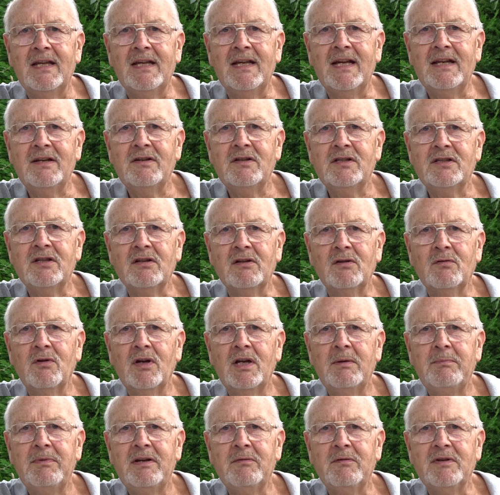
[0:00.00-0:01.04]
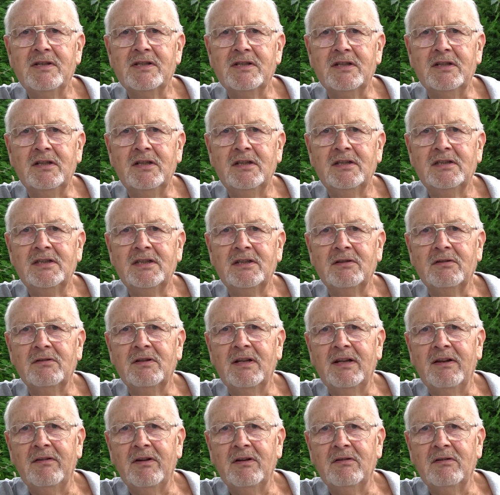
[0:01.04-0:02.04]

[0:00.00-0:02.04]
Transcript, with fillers: Andrew's done quite a bit of research. You,